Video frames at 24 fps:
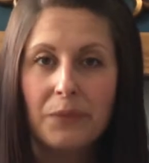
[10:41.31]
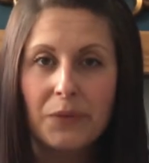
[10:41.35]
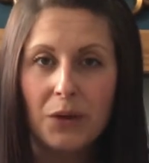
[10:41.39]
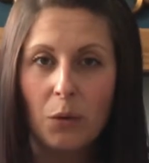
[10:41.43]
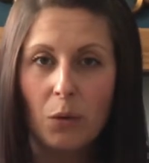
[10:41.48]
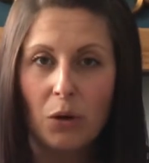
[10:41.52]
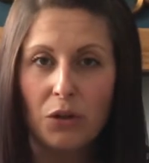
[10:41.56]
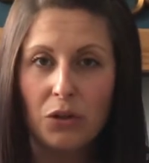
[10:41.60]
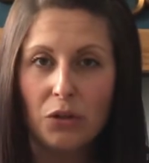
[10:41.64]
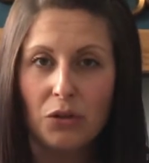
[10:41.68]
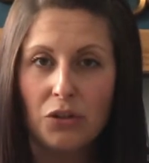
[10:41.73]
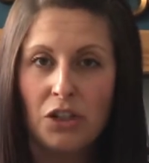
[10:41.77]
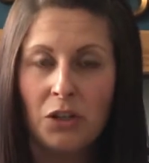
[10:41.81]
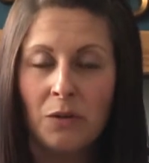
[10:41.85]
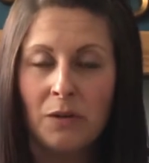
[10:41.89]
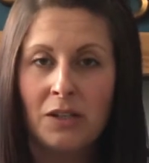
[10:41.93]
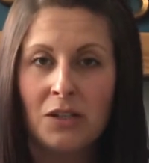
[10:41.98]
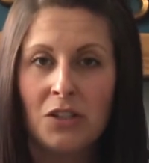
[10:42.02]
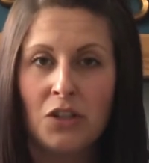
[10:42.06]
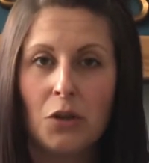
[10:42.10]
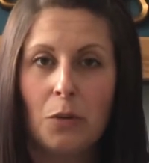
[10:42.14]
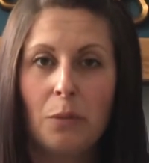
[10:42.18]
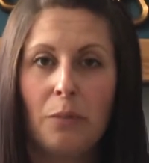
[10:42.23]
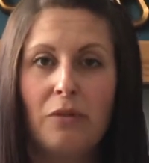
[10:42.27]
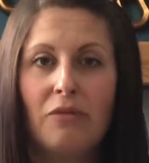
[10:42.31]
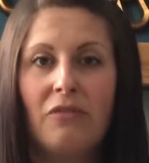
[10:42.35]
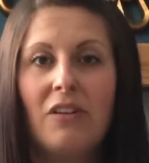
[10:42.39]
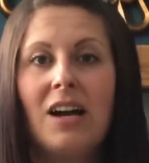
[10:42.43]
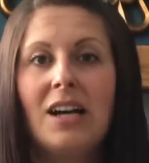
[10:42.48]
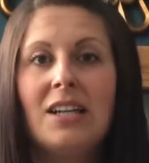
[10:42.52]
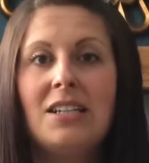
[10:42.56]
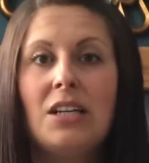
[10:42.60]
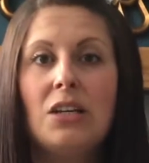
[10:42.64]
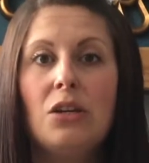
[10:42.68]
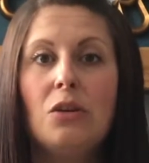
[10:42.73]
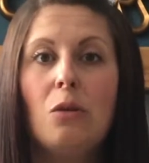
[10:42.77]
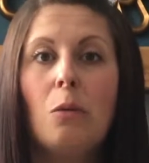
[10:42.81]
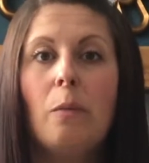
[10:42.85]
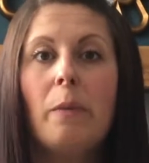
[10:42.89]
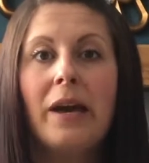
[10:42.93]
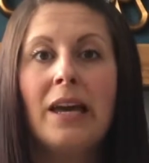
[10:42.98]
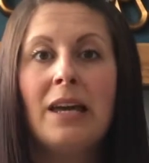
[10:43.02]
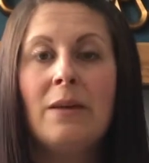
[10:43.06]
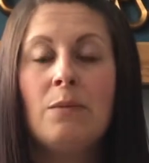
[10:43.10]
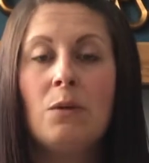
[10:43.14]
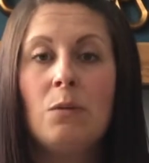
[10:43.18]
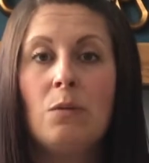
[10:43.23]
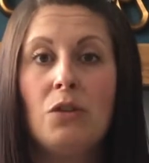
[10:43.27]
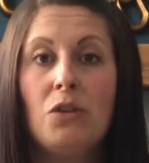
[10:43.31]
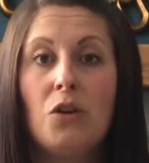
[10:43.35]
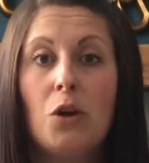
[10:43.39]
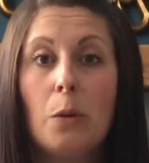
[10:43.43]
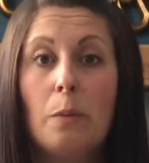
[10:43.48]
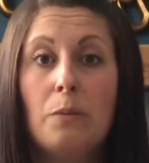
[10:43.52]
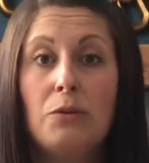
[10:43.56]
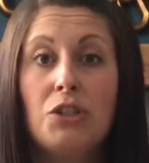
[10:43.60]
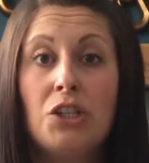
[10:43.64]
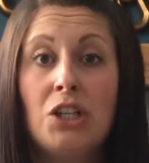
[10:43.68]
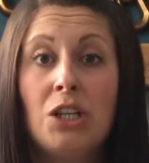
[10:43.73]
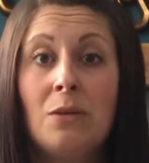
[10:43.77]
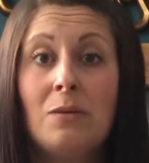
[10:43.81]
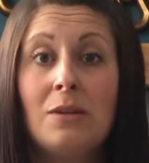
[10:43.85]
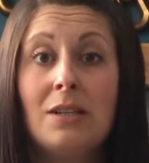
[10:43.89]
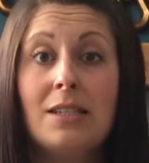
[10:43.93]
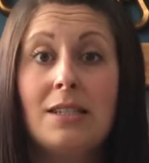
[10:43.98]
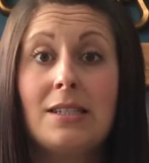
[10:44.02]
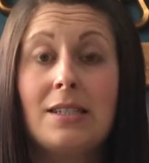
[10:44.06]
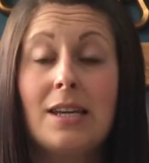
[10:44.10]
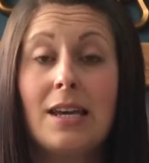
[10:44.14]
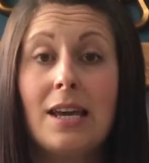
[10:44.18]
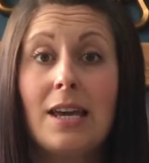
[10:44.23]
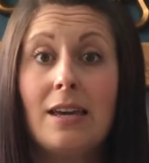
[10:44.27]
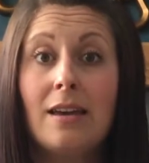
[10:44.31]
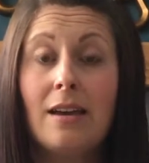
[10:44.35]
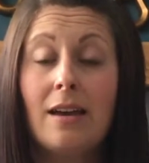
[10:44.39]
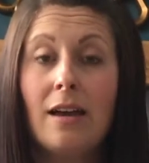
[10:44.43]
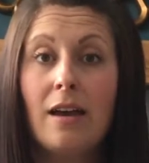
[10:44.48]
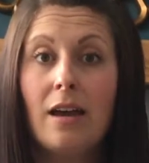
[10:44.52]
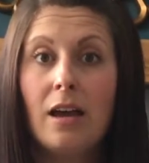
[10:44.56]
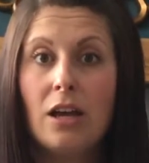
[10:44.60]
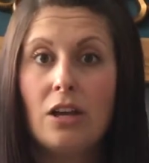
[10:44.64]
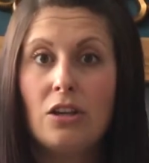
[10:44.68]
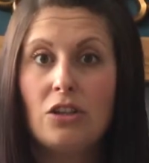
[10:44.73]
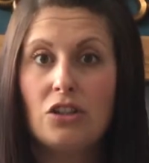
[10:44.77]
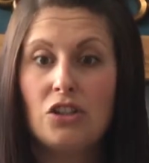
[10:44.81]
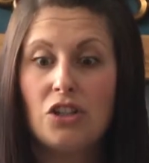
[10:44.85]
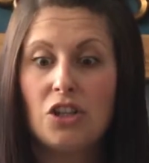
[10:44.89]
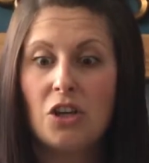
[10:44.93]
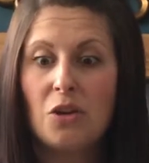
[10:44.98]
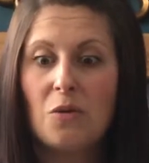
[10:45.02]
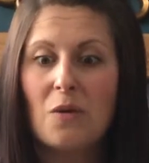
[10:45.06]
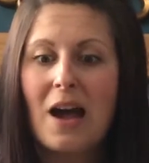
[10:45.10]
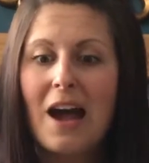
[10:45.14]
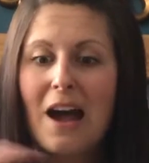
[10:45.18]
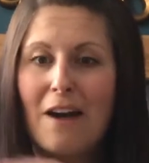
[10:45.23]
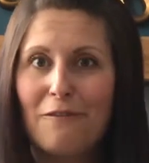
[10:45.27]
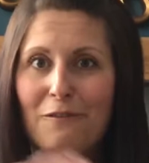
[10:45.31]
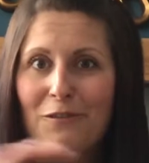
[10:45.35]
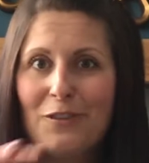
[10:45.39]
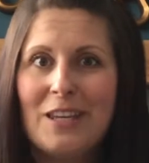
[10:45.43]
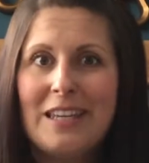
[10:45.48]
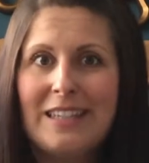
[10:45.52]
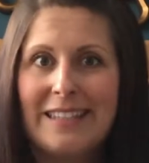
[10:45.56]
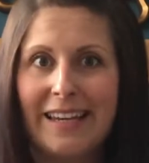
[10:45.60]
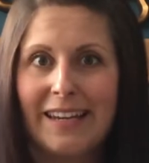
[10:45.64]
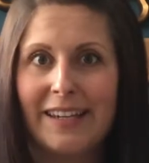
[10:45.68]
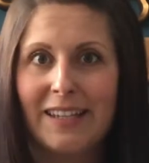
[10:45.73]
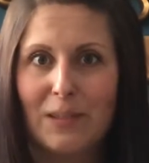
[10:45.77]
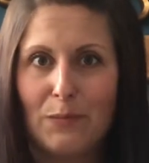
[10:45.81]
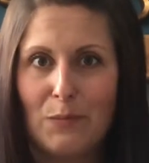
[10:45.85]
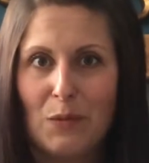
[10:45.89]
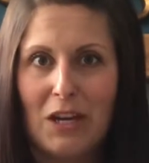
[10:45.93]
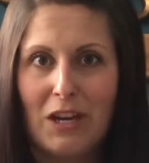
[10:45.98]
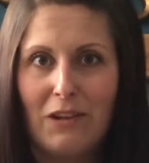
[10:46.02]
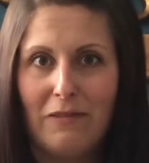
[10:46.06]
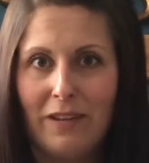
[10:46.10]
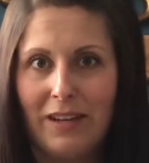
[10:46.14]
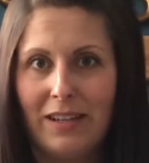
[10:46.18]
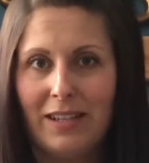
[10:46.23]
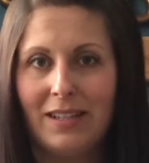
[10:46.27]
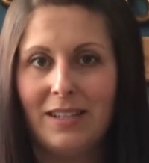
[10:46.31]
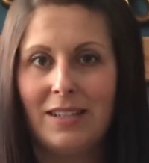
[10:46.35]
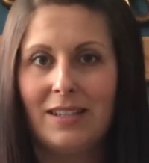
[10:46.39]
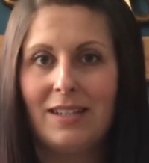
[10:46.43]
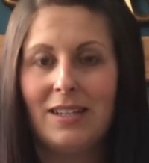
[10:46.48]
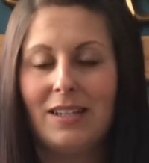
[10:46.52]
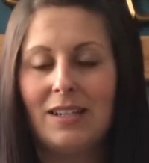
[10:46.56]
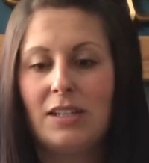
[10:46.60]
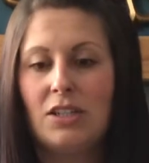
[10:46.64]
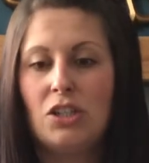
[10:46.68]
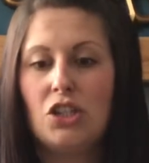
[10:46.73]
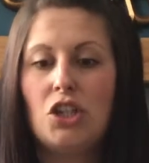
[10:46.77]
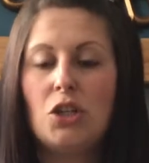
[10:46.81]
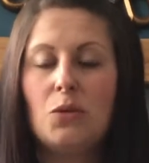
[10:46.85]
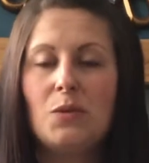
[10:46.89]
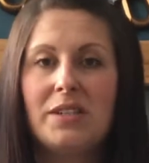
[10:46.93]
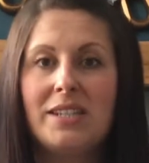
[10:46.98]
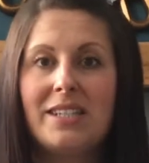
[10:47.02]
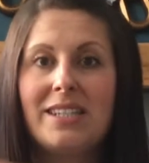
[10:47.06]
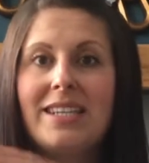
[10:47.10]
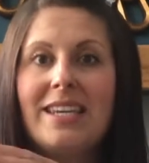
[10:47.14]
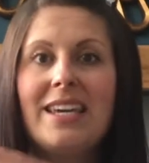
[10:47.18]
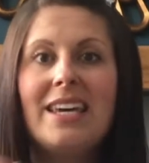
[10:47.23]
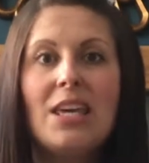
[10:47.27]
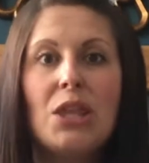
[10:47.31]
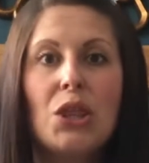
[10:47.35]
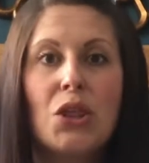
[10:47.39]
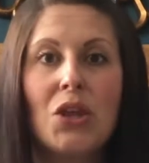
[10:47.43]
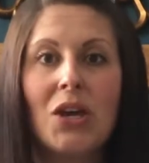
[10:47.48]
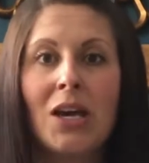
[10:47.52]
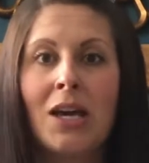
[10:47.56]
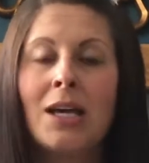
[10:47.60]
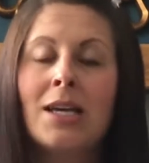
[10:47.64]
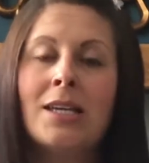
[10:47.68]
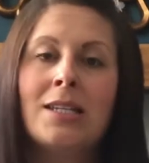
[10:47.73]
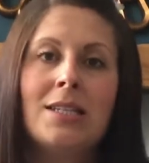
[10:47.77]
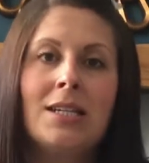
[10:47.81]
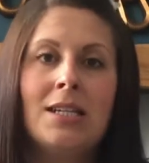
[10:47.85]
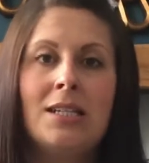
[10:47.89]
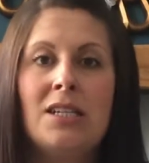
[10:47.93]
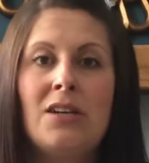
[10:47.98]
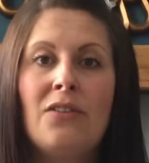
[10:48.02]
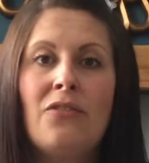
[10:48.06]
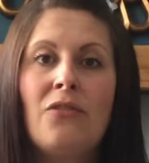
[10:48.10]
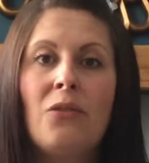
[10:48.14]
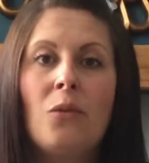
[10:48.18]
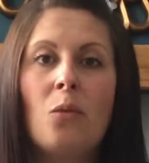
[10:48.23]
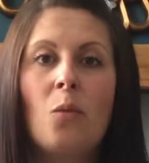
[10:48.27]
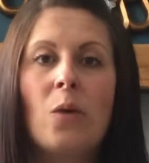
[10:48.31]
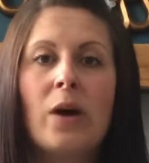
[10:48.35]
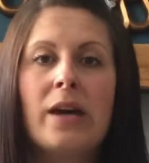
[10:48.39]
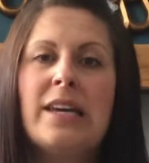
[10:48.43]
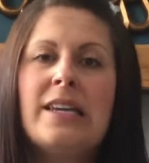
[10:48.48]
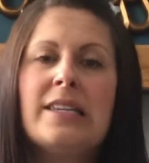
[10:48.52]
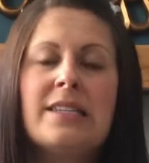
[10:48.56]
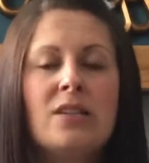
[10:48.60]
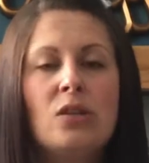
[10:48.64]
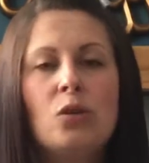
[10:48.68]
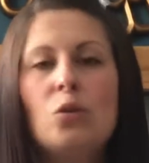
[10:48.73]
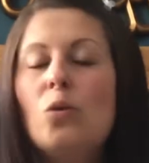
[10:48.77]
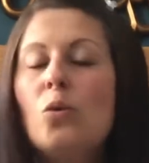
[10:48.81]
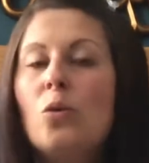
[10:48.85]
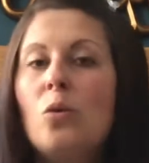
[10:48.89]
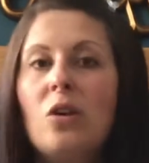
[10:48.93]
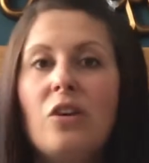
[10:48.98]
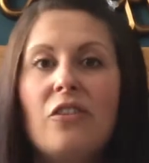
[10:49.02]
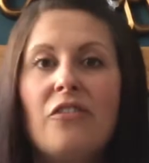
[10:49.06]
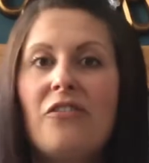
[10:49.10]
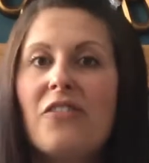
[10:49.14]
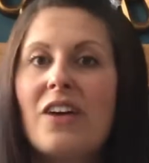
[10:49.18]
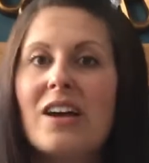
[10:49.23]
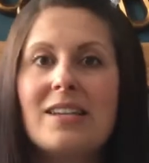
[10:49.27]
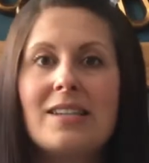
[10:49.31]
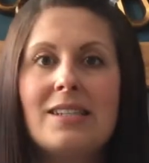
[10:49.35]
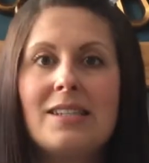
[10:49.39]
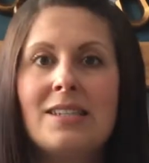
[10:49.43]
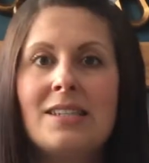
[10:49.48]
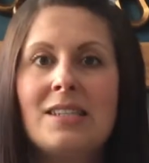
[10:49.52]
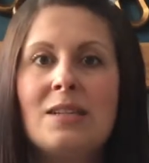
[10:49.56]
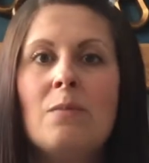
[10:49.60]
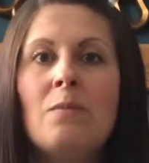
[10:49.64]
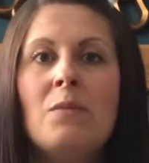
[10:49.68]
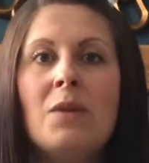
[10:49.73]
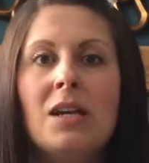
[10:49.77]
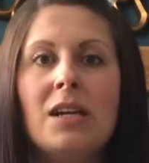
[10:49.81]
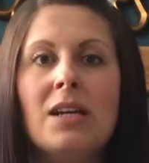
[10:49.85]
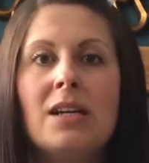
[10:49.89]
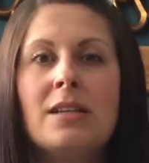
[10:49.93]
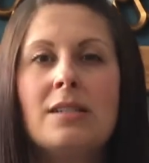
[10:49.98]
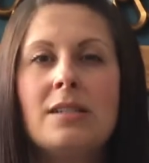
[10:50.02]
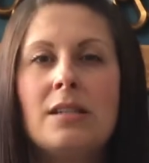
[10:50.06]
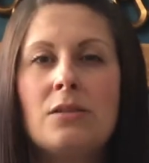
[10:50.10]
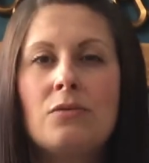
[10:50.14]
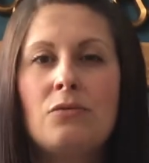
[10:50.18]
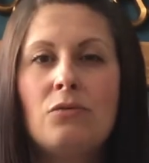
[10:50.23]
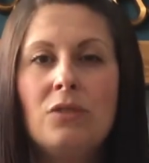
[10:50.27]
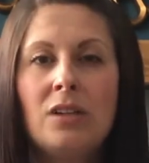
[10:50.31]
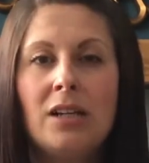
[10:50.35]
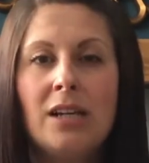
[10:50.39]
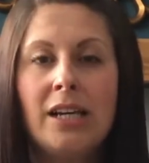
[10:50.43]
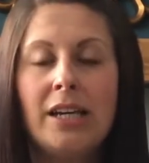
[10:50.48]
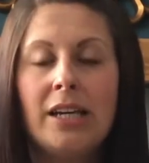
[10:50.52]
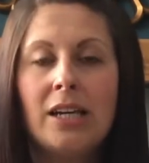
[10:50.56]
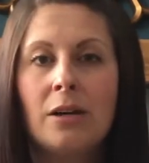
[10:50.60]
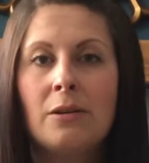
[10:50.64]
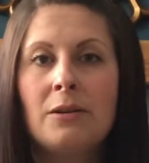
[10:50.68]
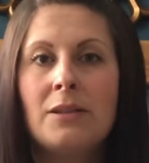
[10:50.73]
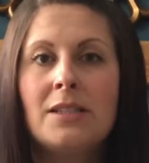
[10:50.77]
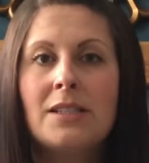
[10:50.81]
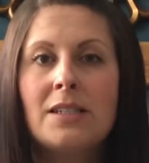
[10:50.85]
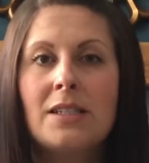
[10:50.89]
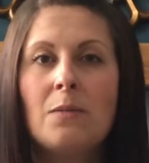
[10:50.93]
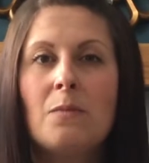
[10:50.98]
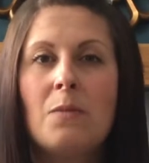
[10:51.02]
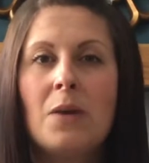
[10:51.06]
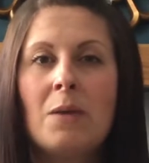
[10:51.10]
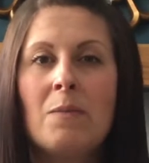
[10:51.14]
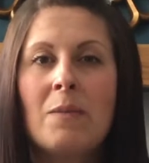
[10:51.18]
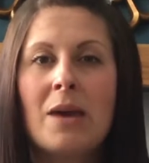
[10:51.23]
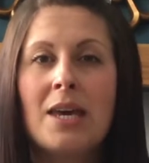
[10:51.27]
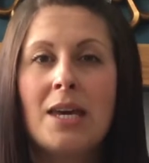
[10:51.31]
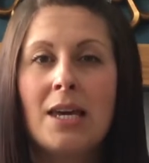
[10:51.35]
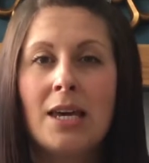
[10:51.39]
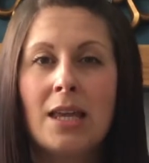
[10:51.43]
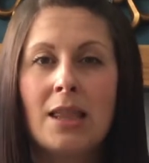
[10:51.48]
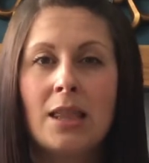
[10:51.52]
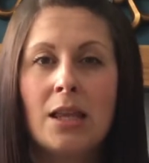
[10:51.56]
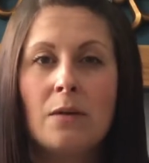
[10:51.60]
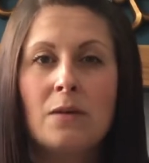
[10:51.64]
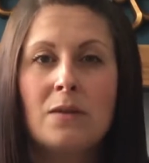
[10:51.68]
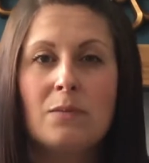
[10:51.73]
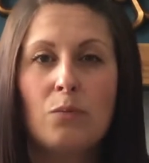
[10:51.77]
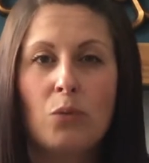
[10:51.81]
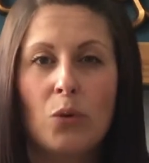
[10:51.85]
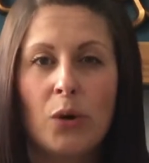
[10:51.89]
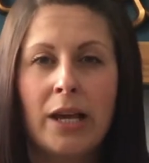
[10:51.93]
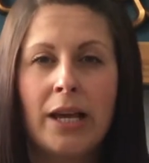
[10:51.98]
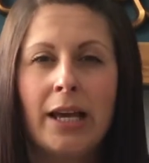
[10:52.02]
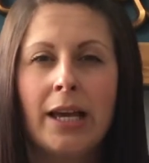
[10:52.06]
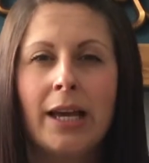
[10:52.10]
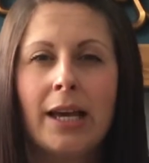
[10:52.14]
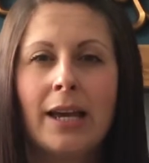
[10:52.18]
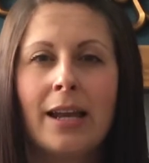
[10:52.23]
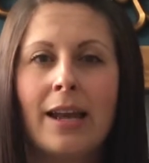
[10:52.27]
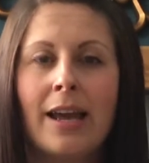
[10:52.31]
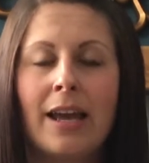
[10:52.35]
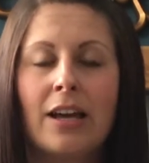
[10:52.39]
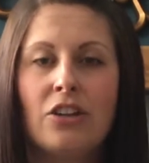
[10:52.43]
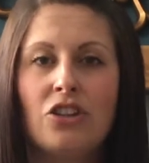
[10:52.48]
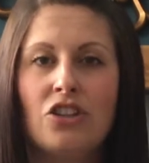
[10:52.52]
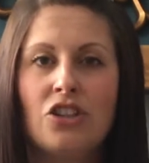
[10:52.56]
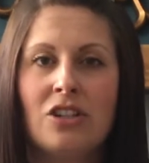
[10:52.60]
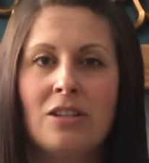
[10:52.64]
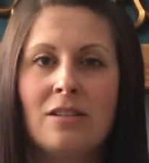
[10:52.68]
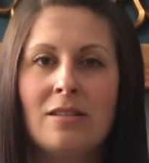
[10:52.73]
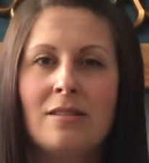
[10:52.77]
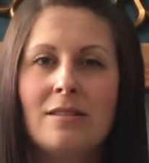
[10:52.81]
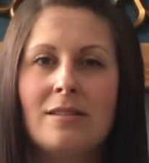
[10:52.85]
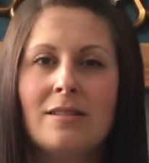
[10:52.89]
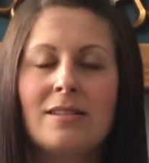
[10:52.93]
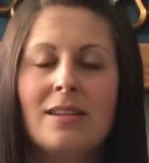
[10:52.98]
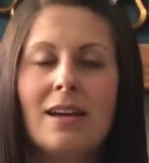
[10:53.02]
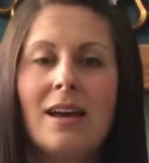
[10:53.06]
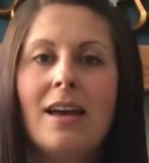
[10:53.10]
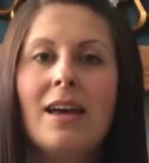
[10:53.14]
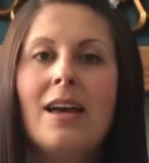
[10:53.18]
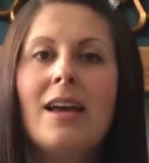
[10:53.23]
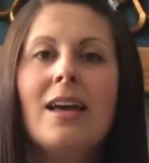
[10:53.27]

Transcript: What you're doing is you're providing your baby with the opportunity to have these experiences, to see things in different ways, and all of that stimulus is really going to be making those brain connections,